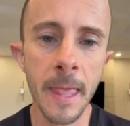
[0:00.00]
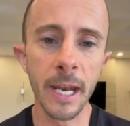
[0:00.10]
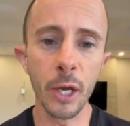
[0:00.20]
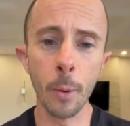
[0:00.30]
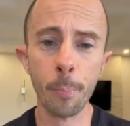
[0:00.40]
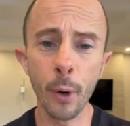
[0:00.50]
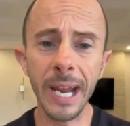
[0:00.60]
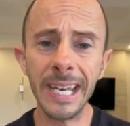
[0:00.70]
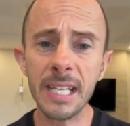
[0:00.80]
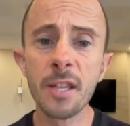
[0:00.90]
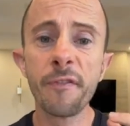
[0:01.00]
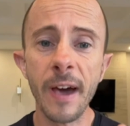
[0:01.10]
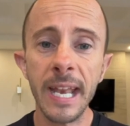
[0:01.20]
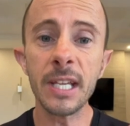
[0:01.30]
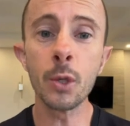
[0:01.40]
Now, your brain is the
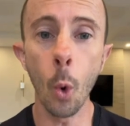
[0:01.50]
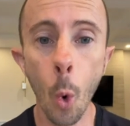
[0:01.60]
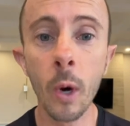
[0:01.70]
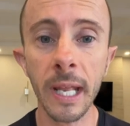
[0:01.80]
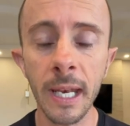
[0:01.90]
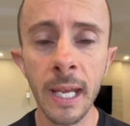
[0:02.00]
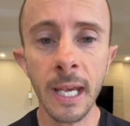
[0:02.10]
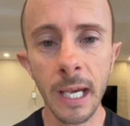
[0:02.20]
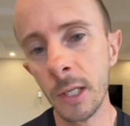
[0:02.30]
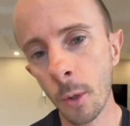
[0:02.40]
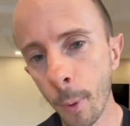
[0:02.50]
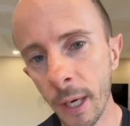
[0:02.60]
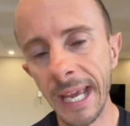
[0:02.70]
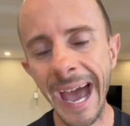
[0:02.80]
fattiest organ in your body,